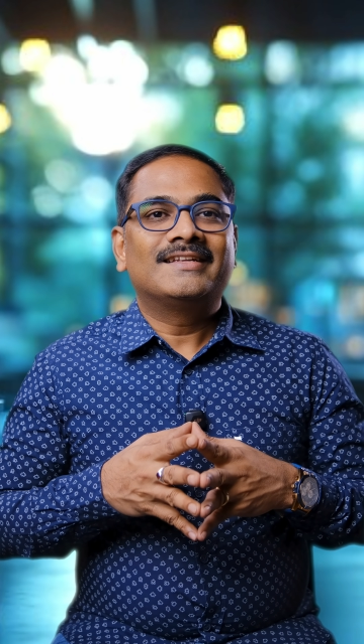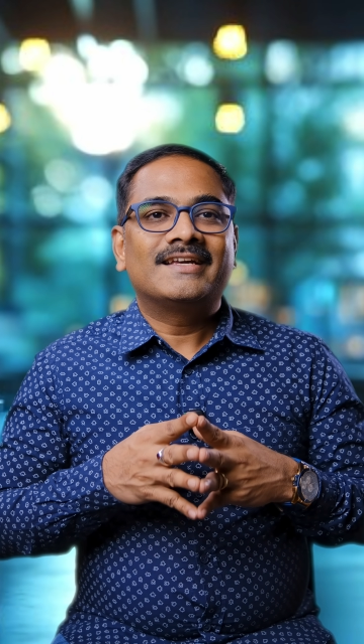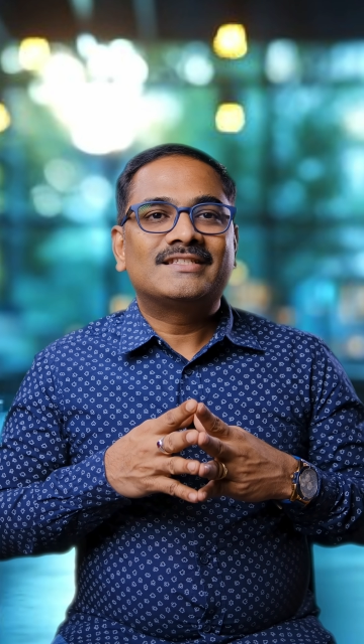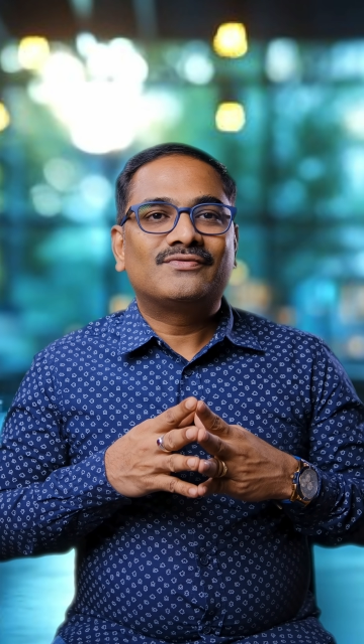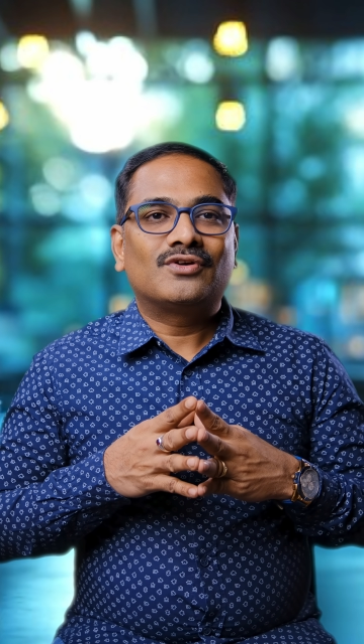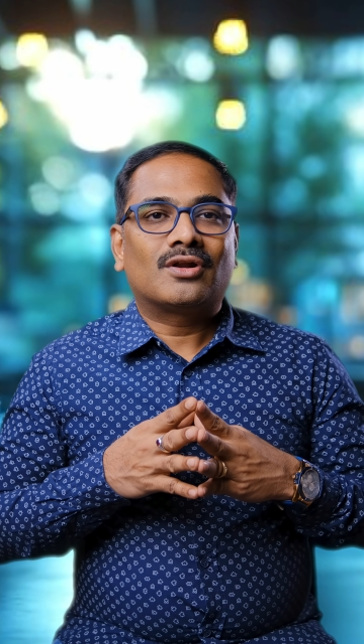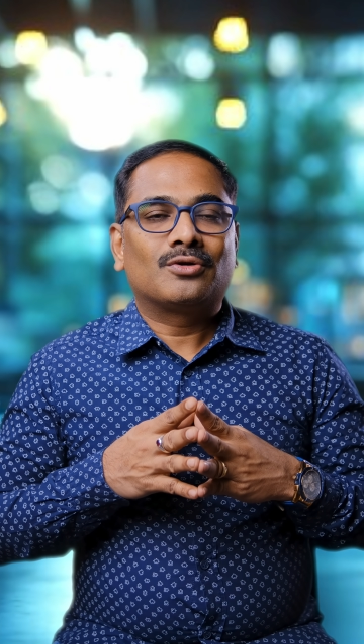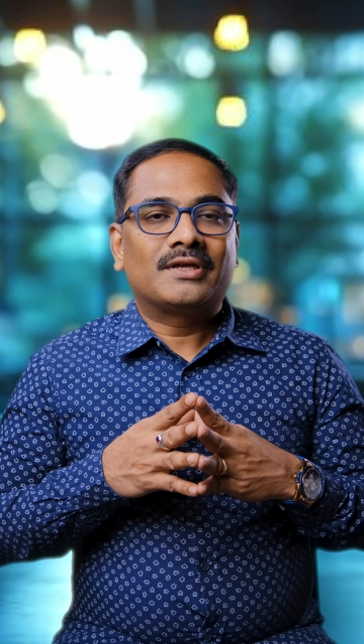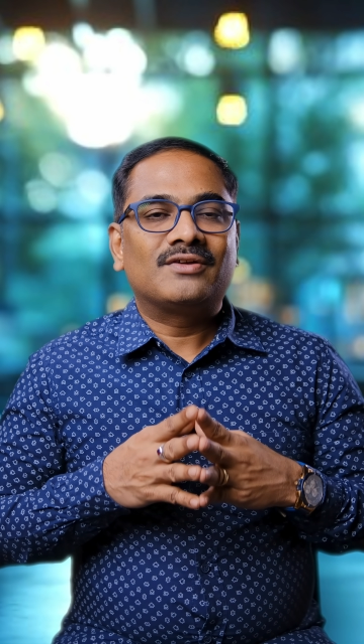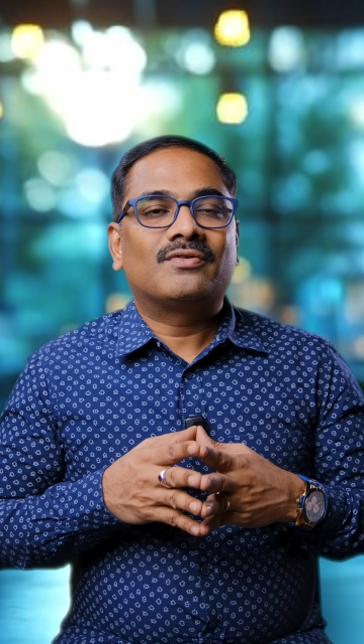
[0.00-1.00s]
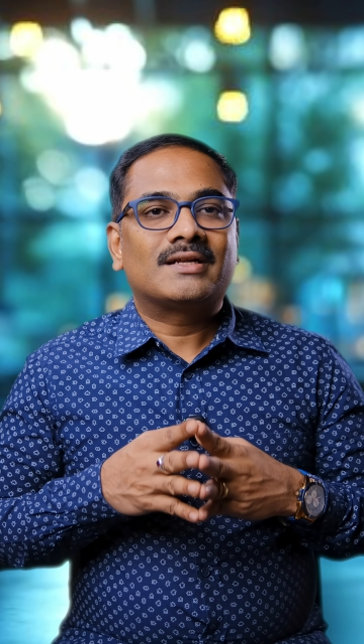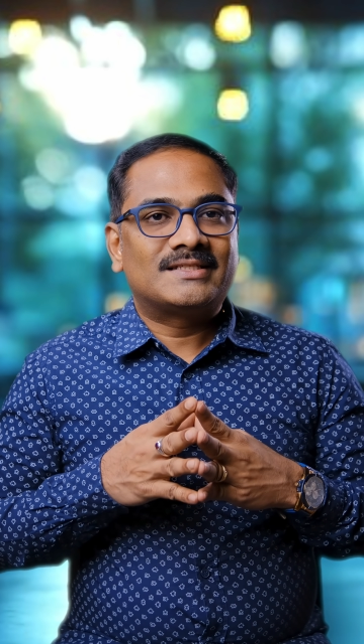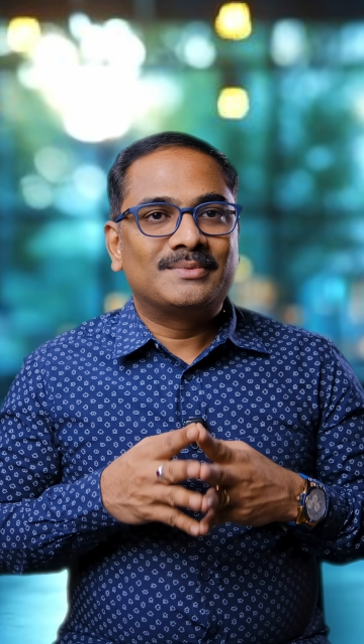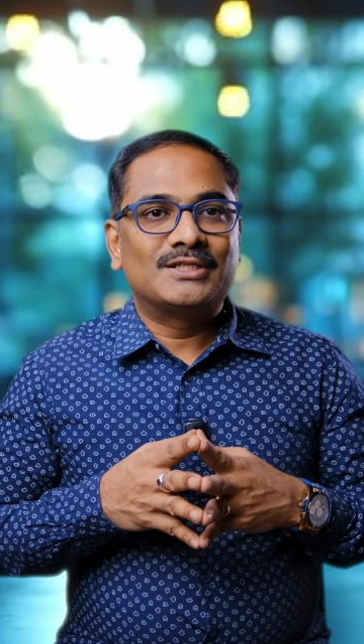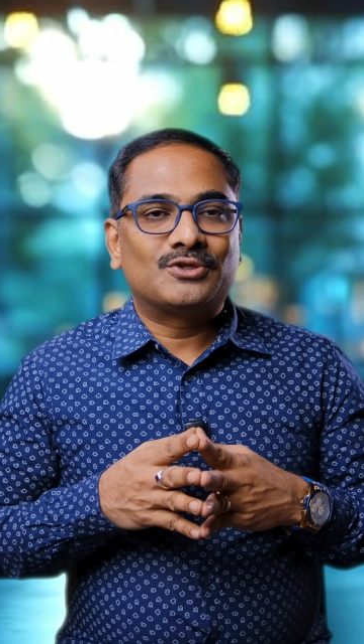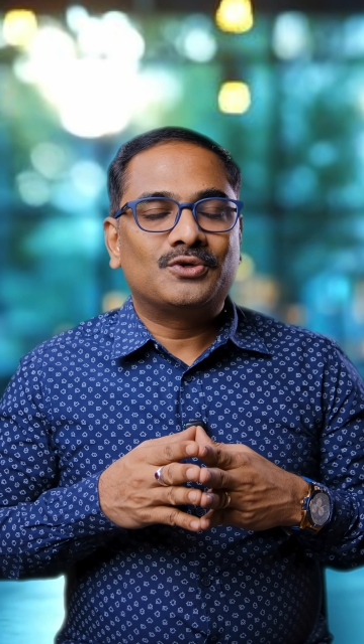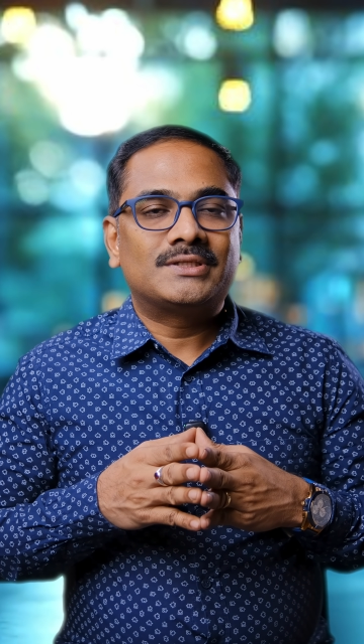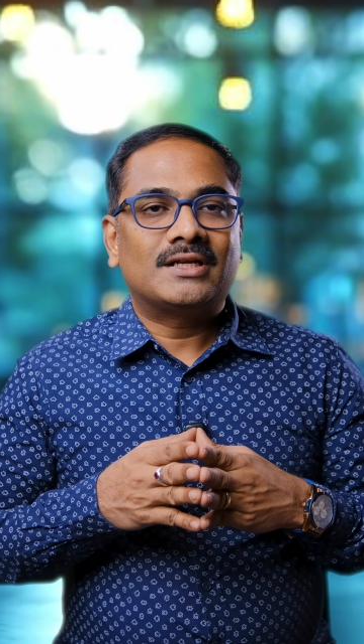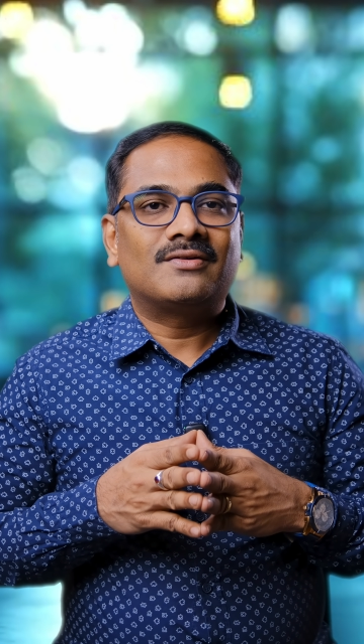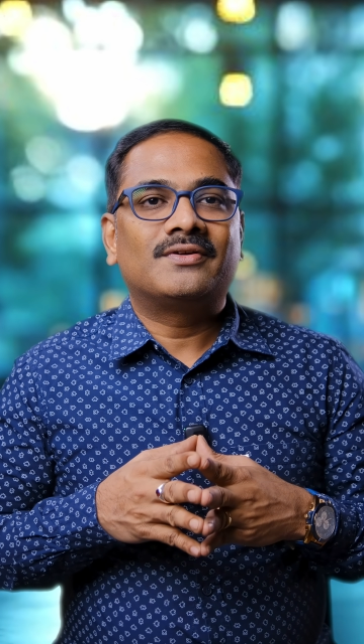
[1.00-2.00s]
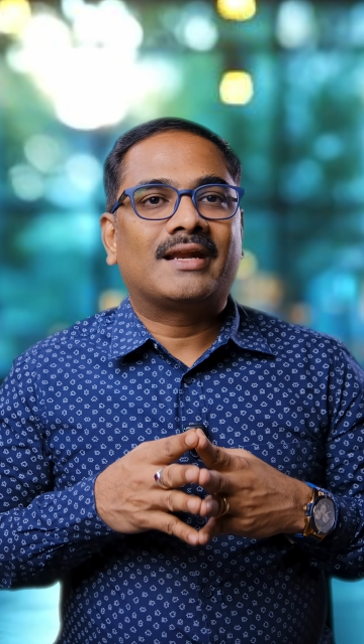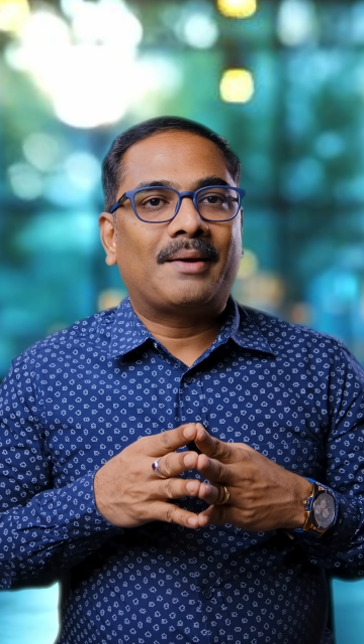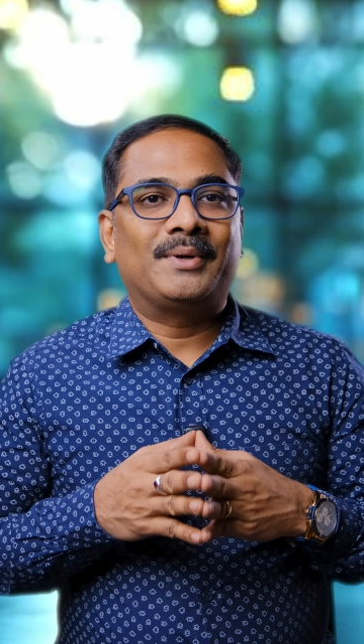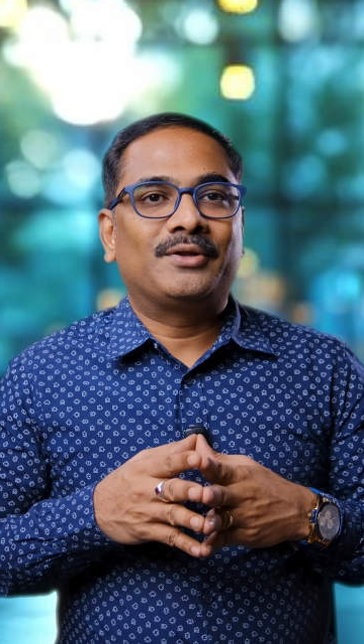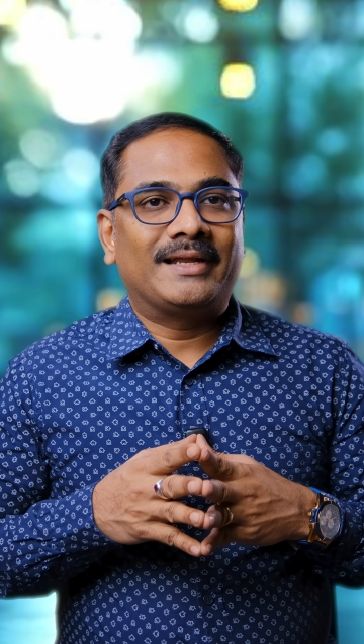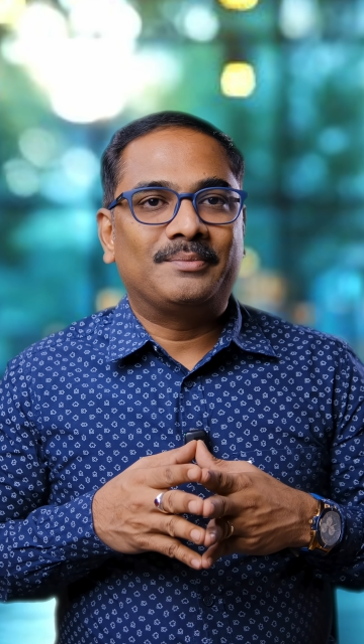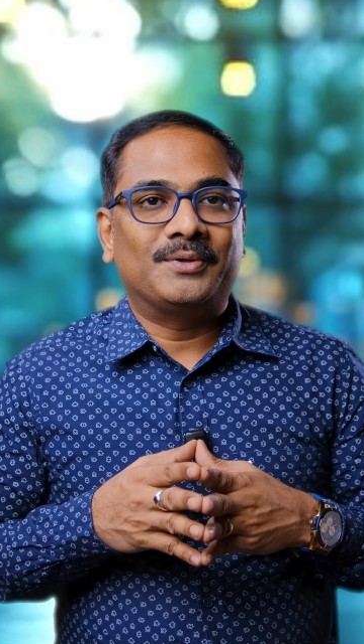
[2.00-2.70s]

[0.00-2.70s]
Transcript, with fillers: In case if you are looking for a similar solution, we are happy to help